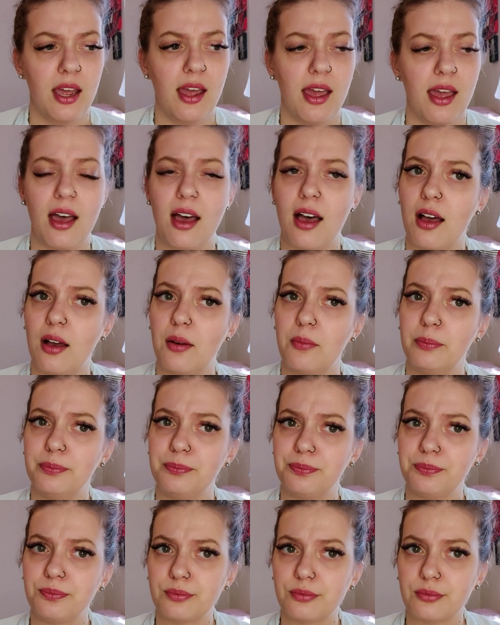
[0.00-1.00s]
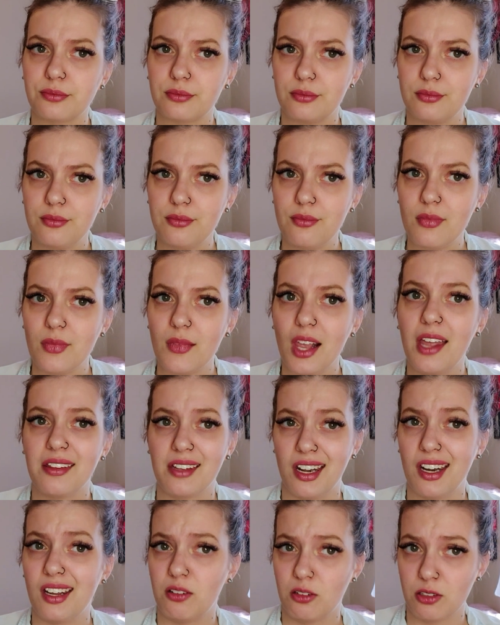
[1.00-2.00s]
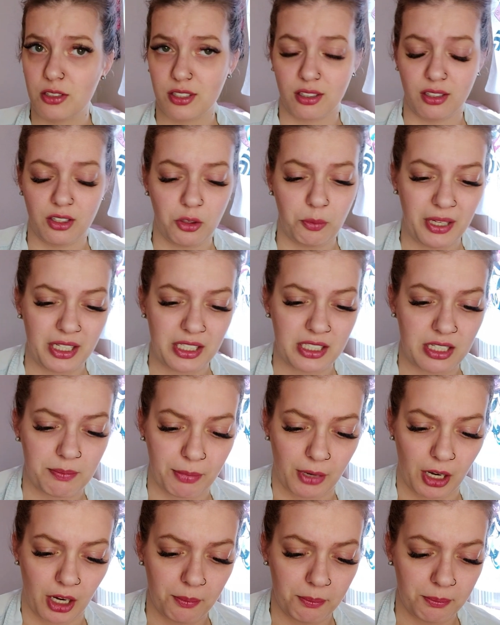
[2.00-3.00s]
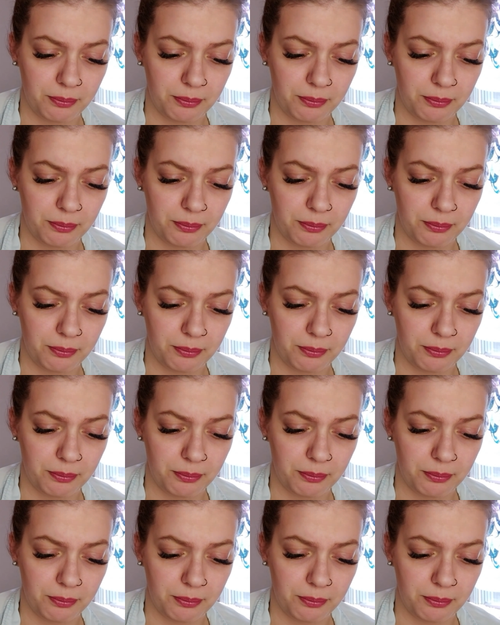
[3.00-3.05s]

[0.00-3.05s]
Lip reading: And then it goes a little bit deeper.